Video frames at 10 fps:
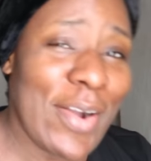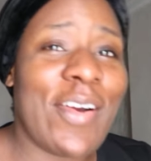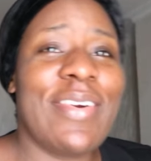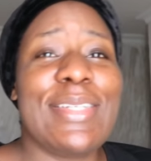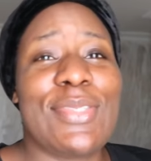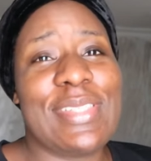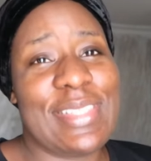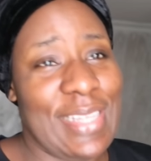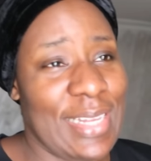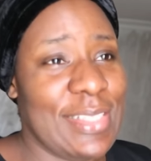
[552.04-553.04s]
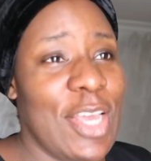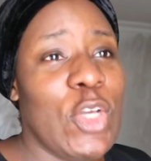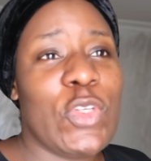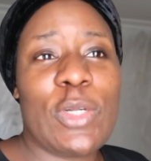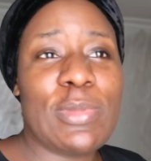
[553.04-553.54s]
Cora's own is that
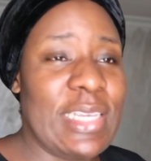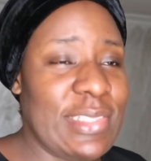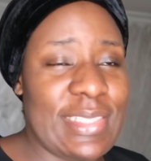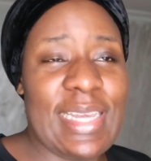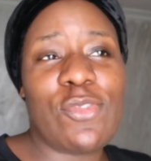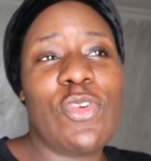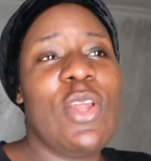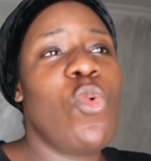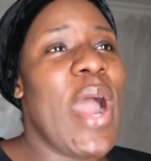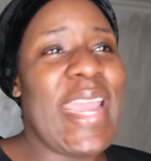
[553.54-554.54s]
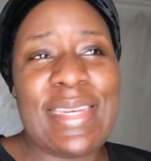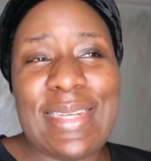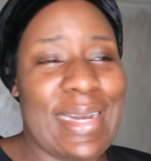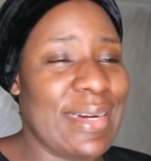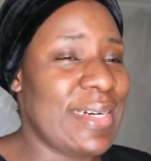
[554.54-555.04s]
sometimes she gets really
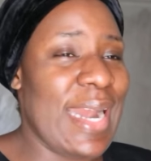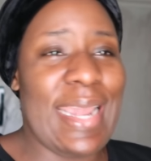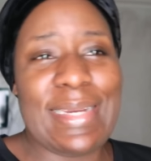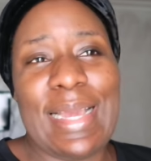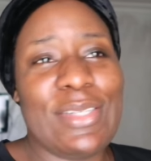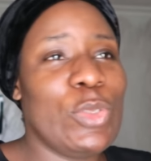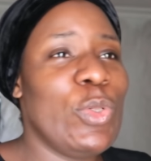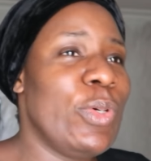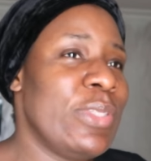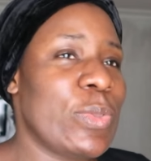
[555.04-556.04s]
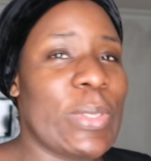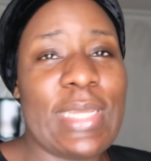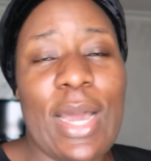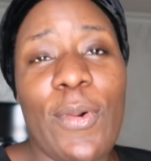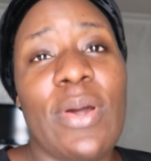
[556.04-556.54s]
whiny and crying, and you know, this one,
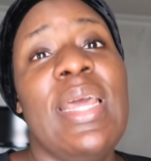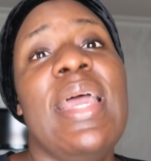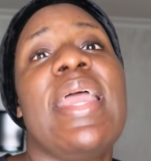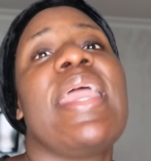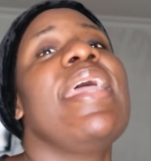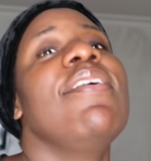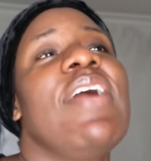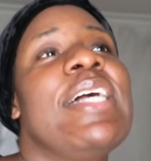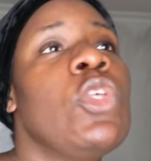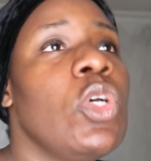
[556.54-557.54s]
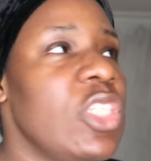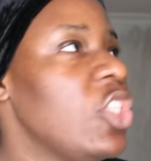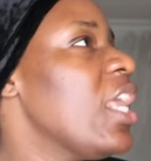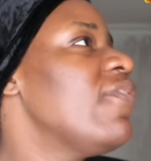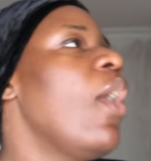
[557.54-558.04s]
that one. Eva's own
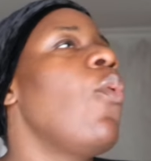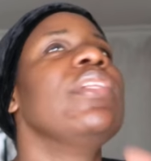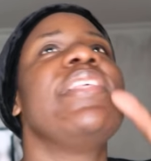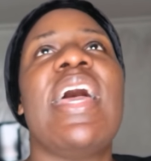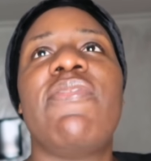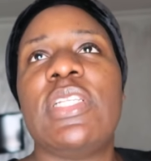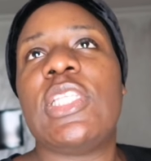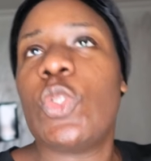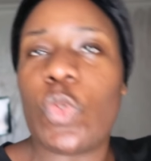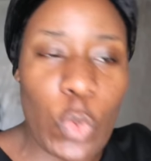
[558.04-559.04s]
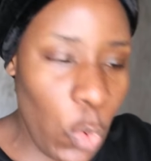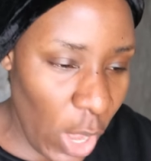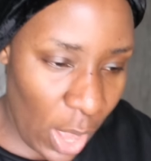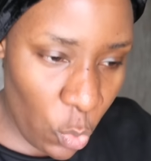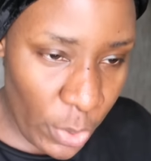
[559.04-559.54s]
is, Eva wants everything to go
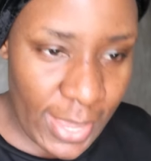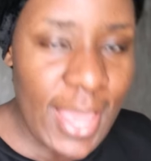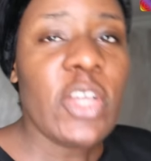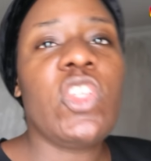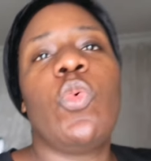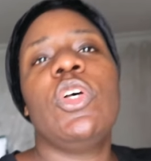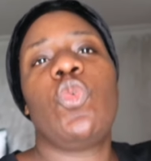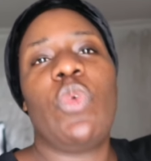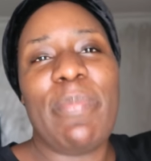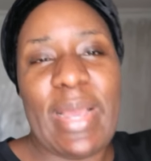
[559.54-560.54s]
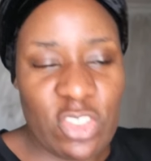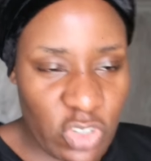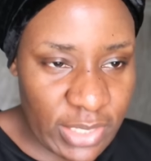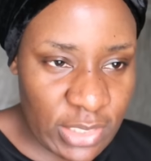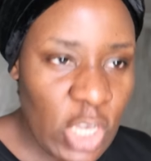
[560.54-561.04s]
her way. She wants to wear my
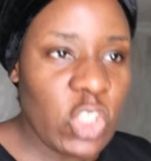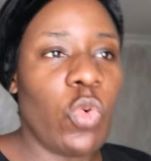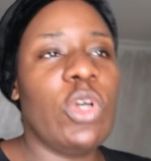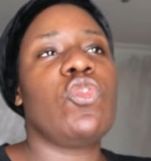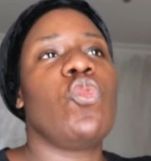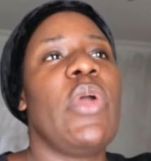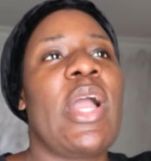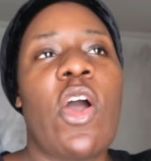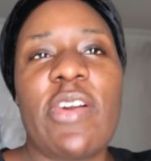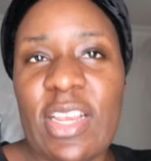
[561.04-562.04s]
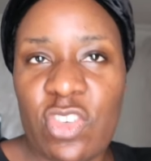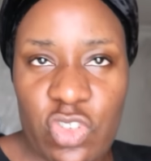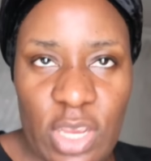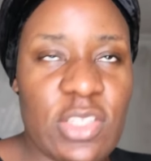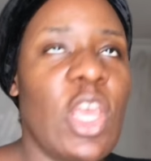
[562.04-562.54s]
dress. She wants to wear Cora's
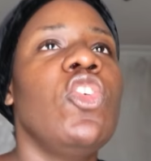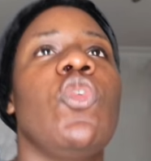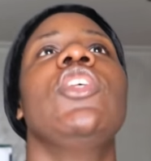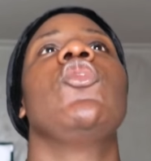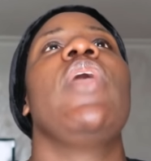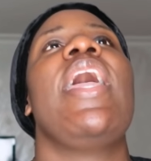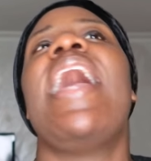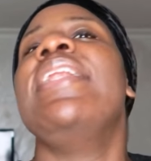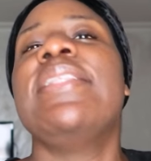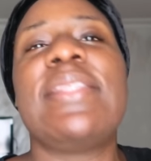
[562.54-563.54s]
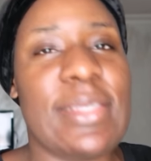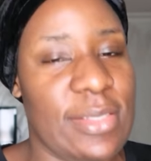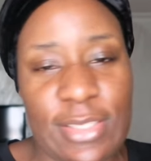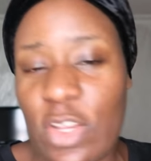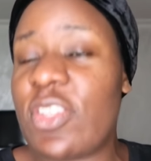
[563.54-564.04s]
dress. She wants to wear
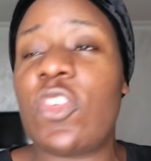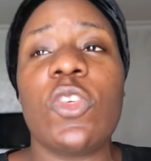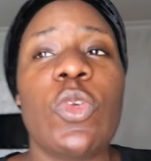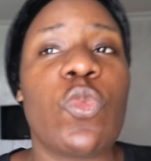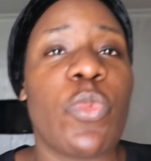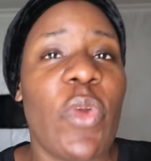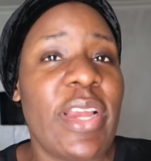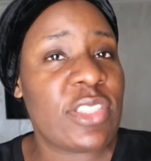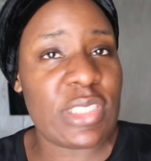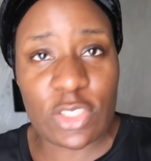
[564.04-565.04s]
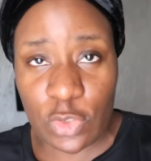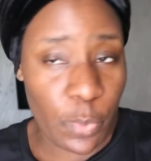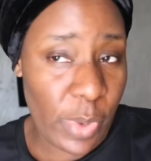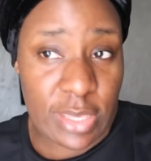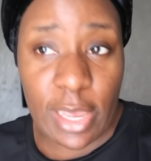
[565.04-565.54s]
anything. Just, just wants to be wearing dresses
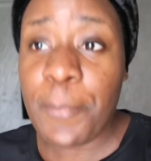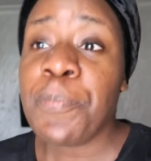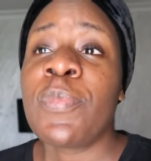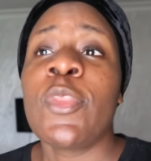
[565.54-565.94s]
up and down.